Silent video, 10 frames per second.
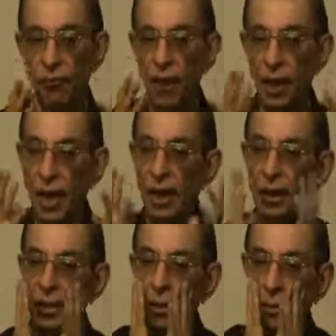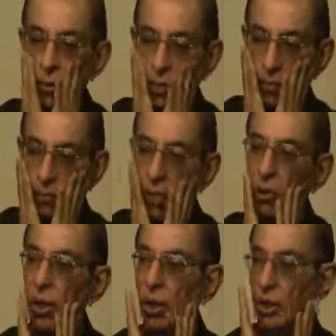for ladies, the most
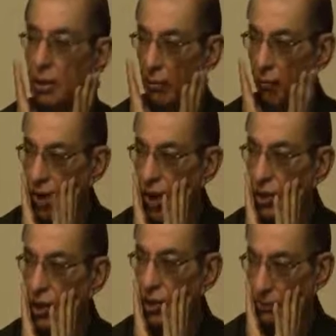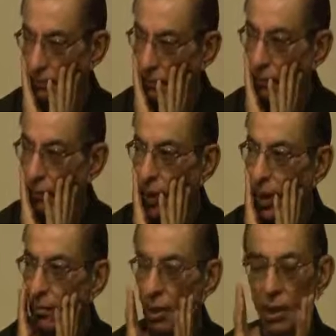important is the face,
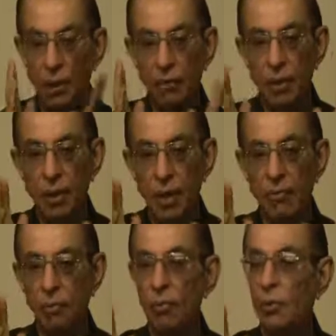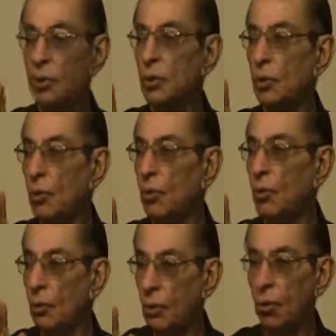because everybody wants to look
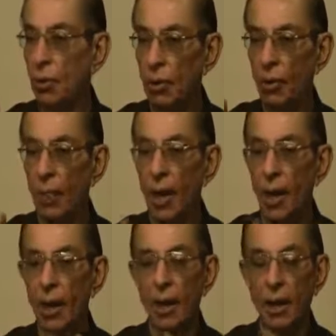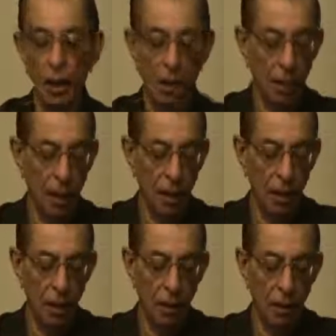good.
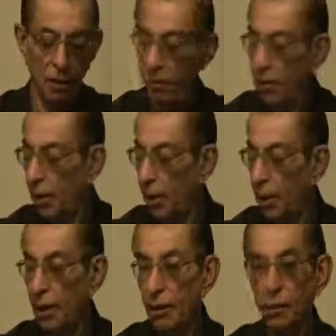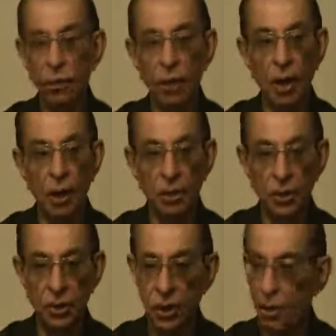Uh, you are
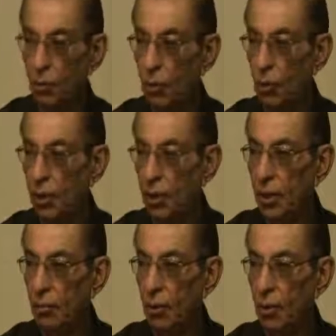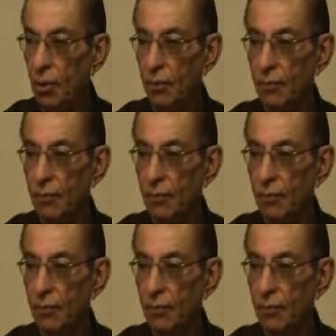interested to know little more.